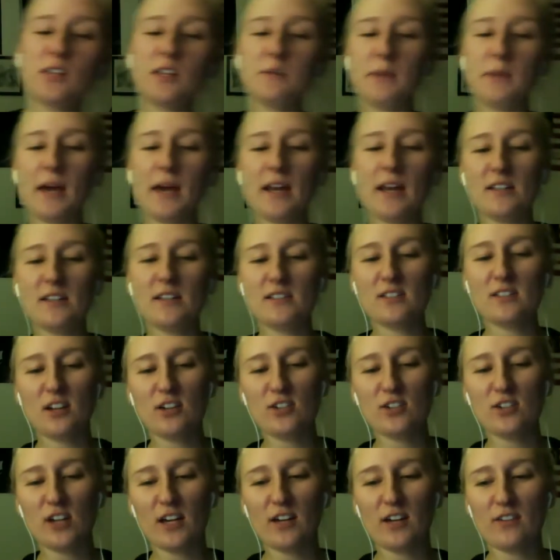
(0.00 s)
bad at Star
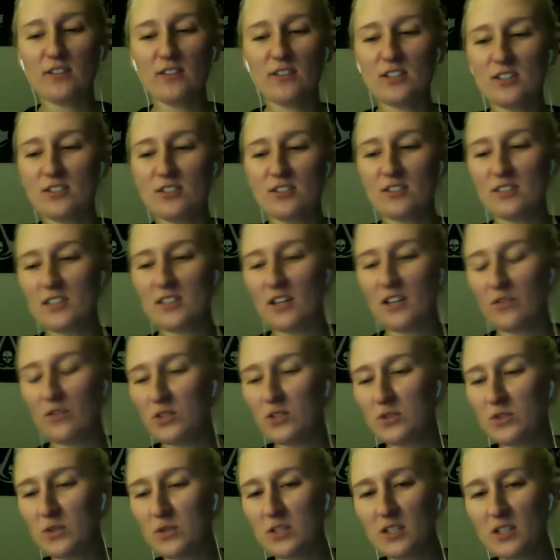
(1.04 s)
Trek original stuff. Which
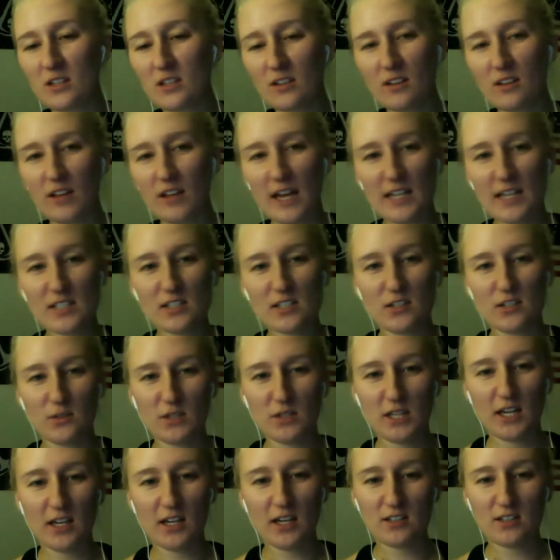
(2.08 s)
ones are the last two? What
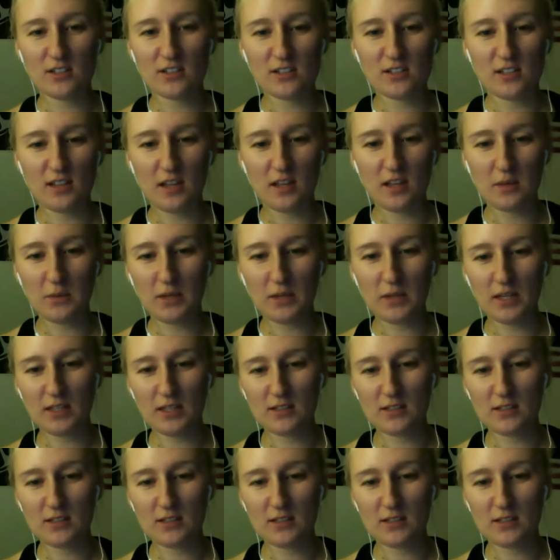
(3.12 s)
characters did they play?